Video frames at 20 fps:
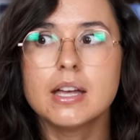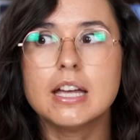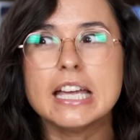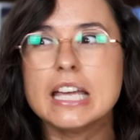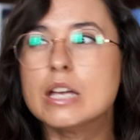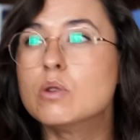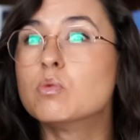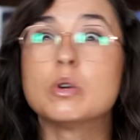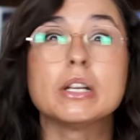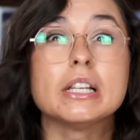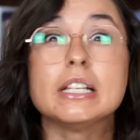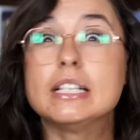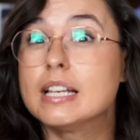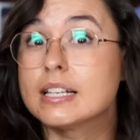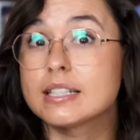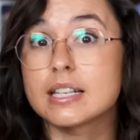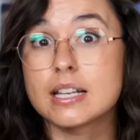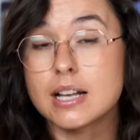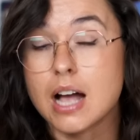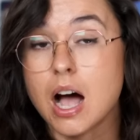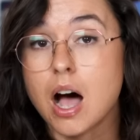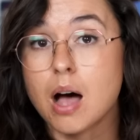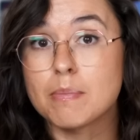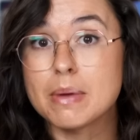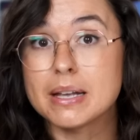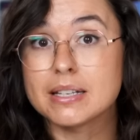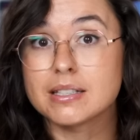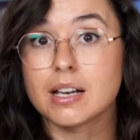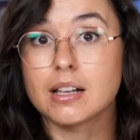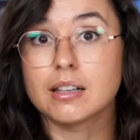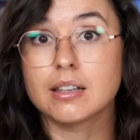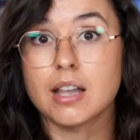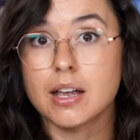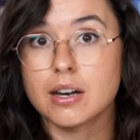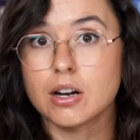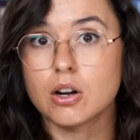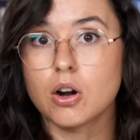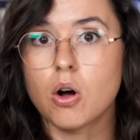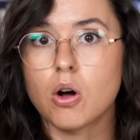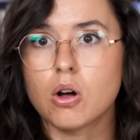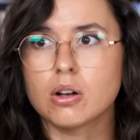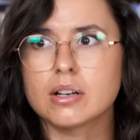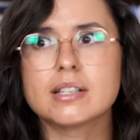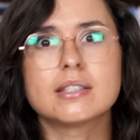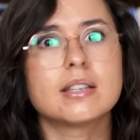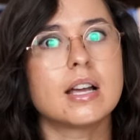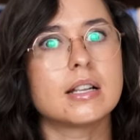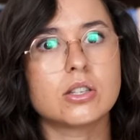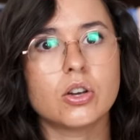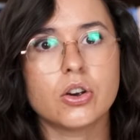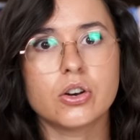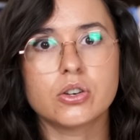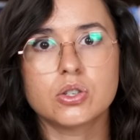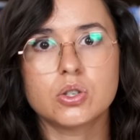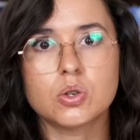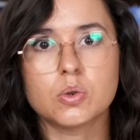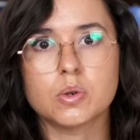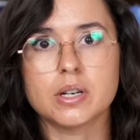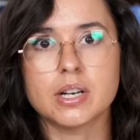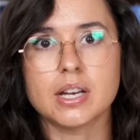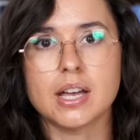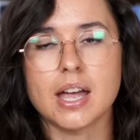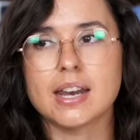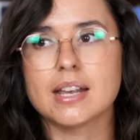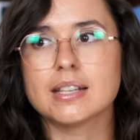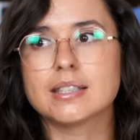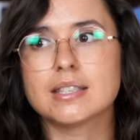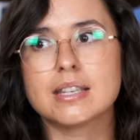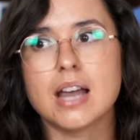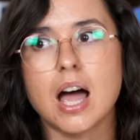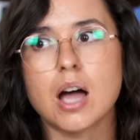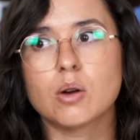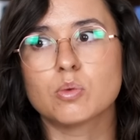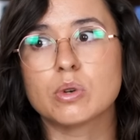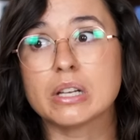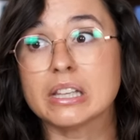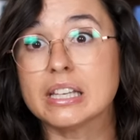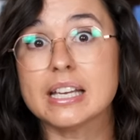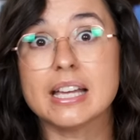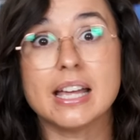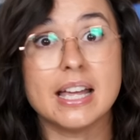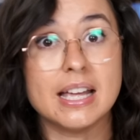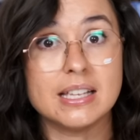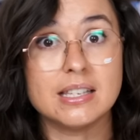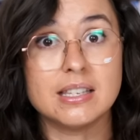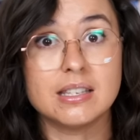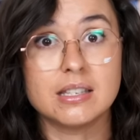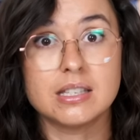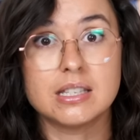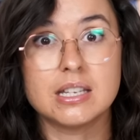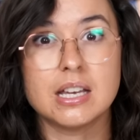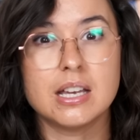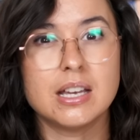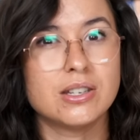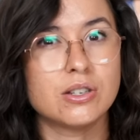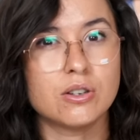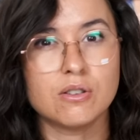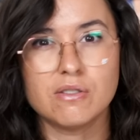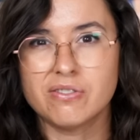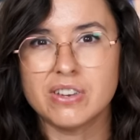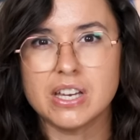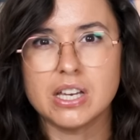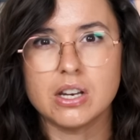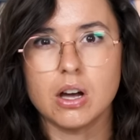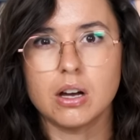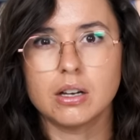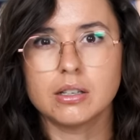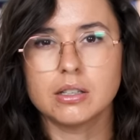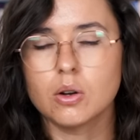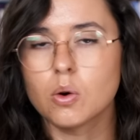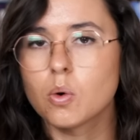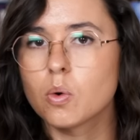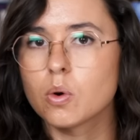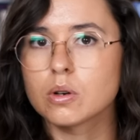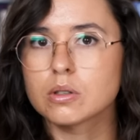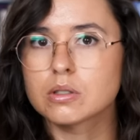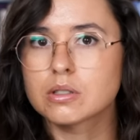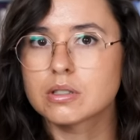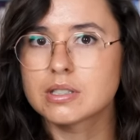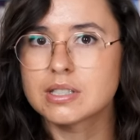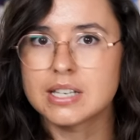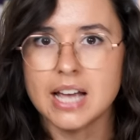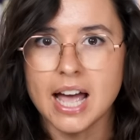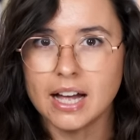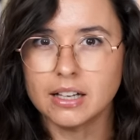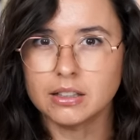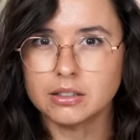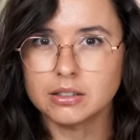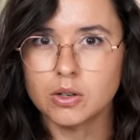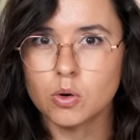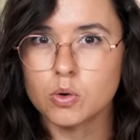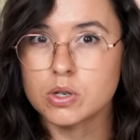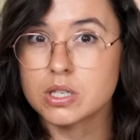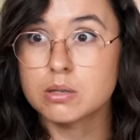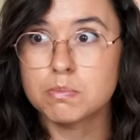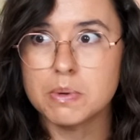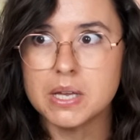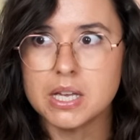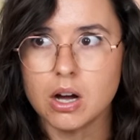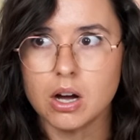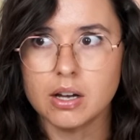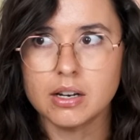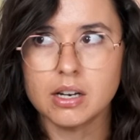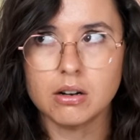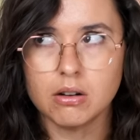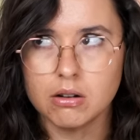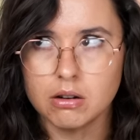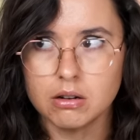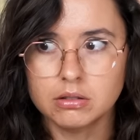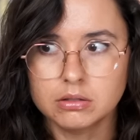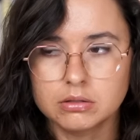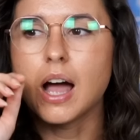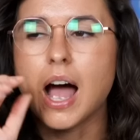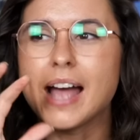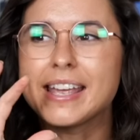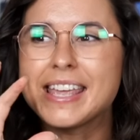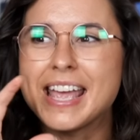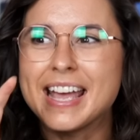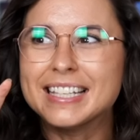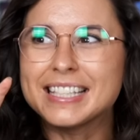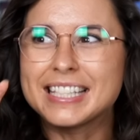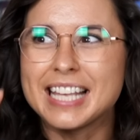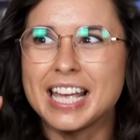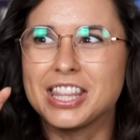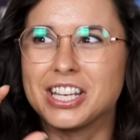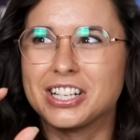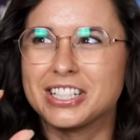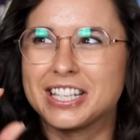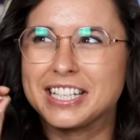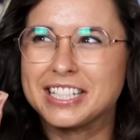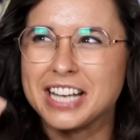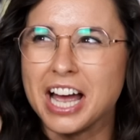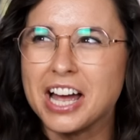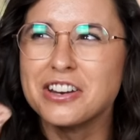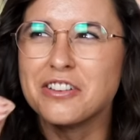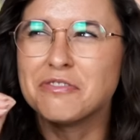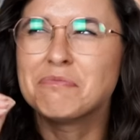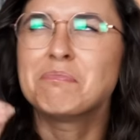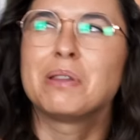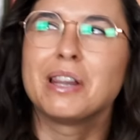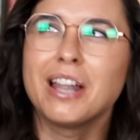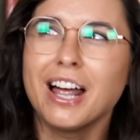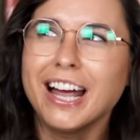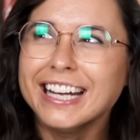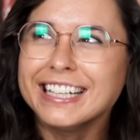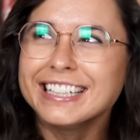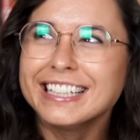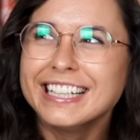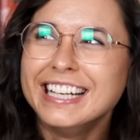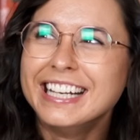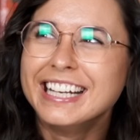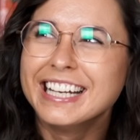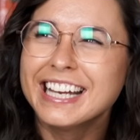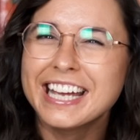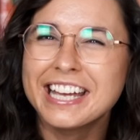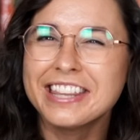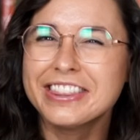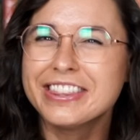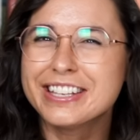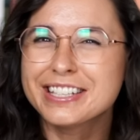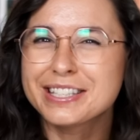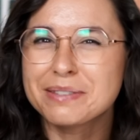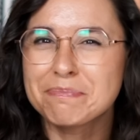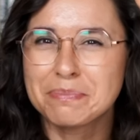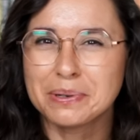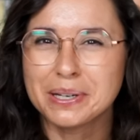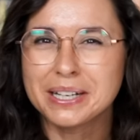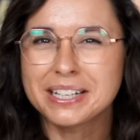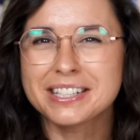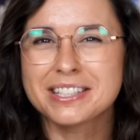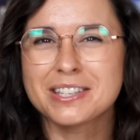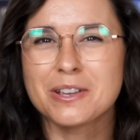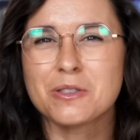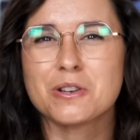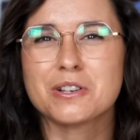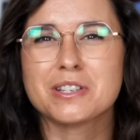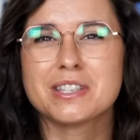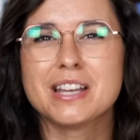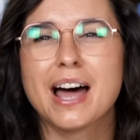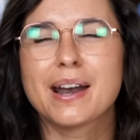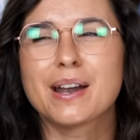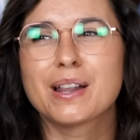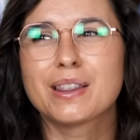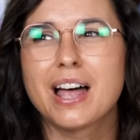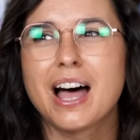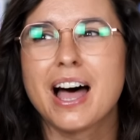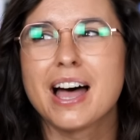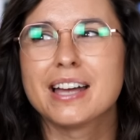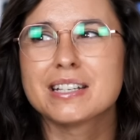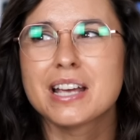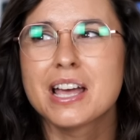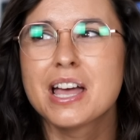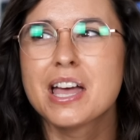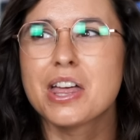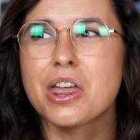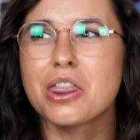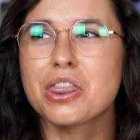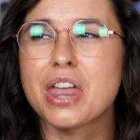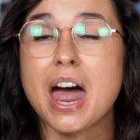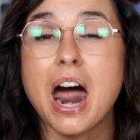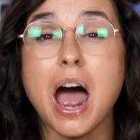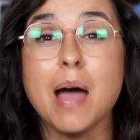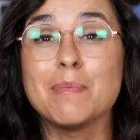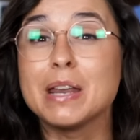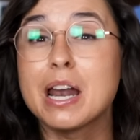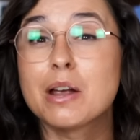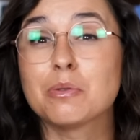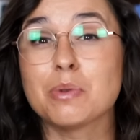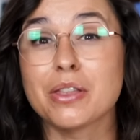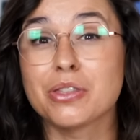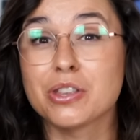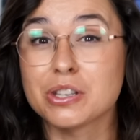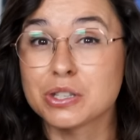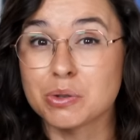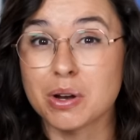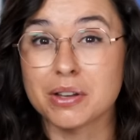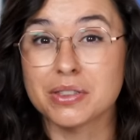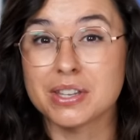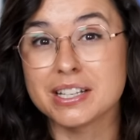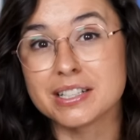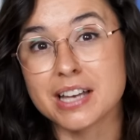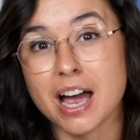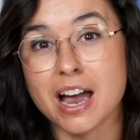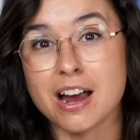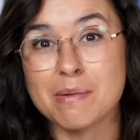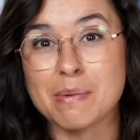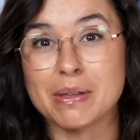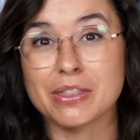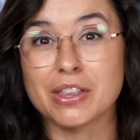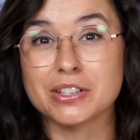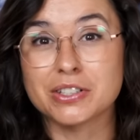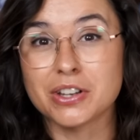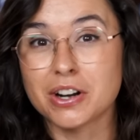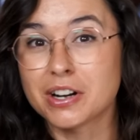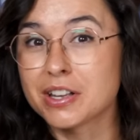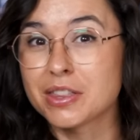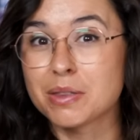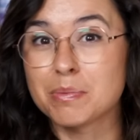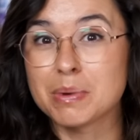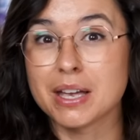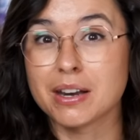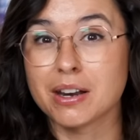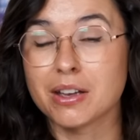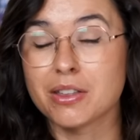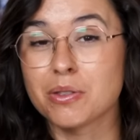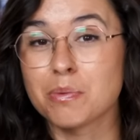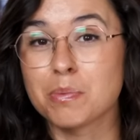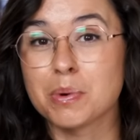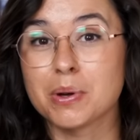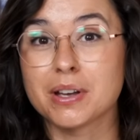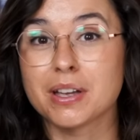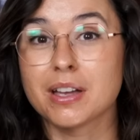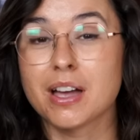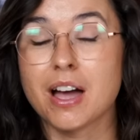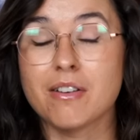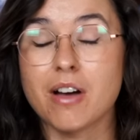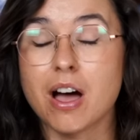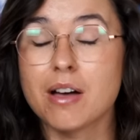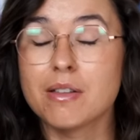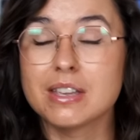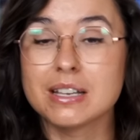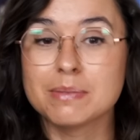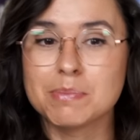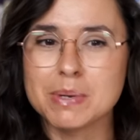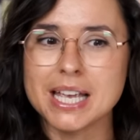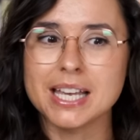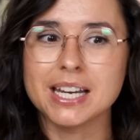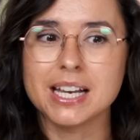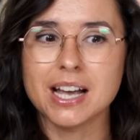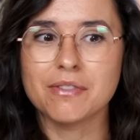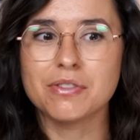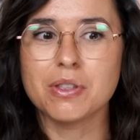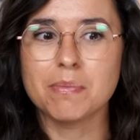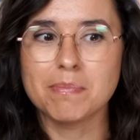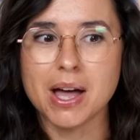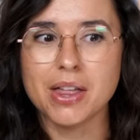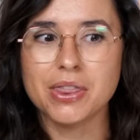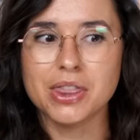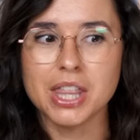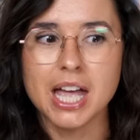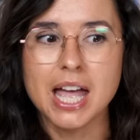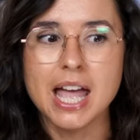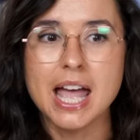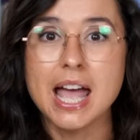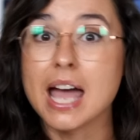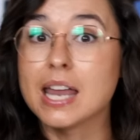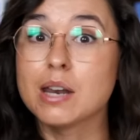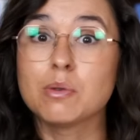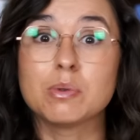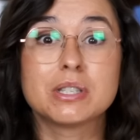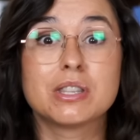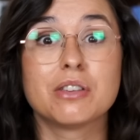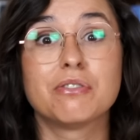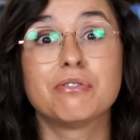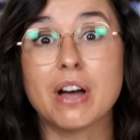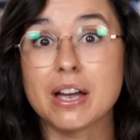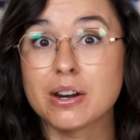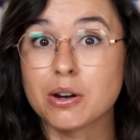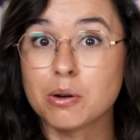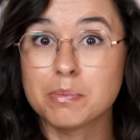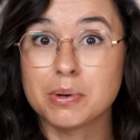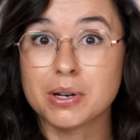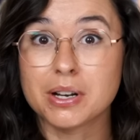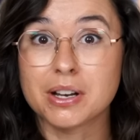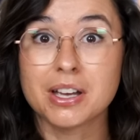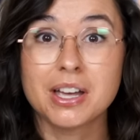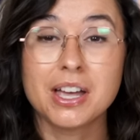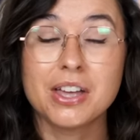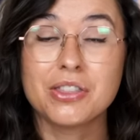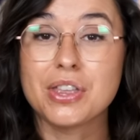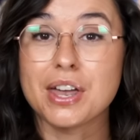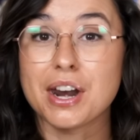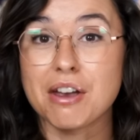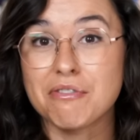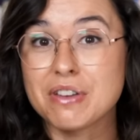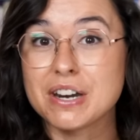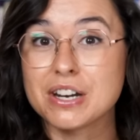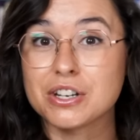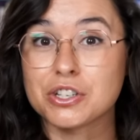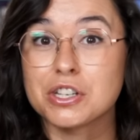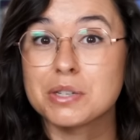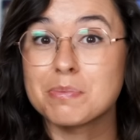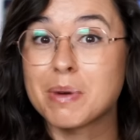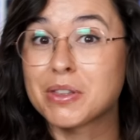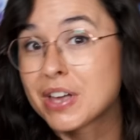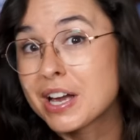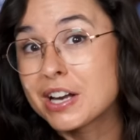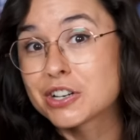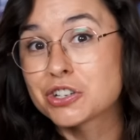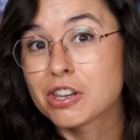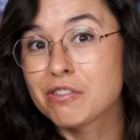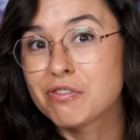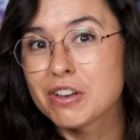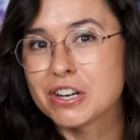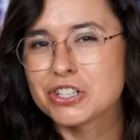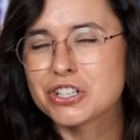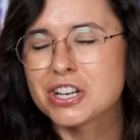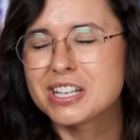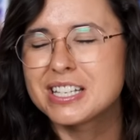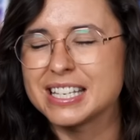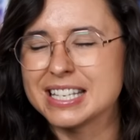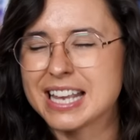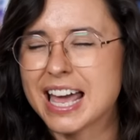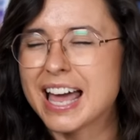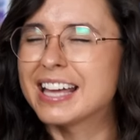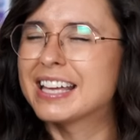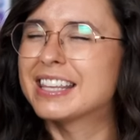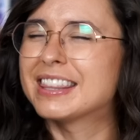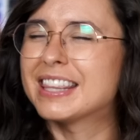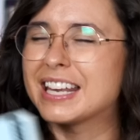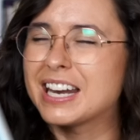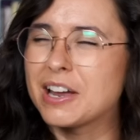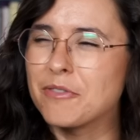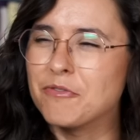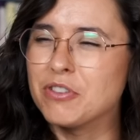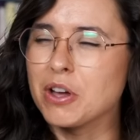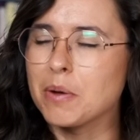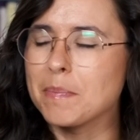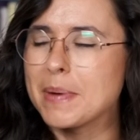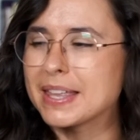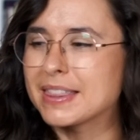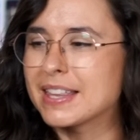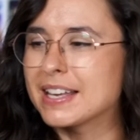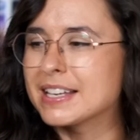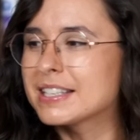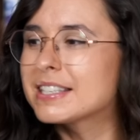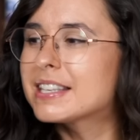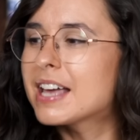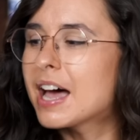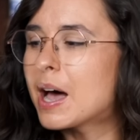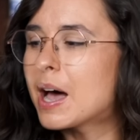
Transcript: He really doesn't comment a lot at all because that's her story and it's not really his to intervene on or tell or speak on at all. I can't say there's a ton of plot in this book, so there's not a lot that, I mean, I read this throughout the entire month. I started at the beginning of the book, beginning of the month, and it was the final book that I finished this month. I actually finished it today that I'm filming this.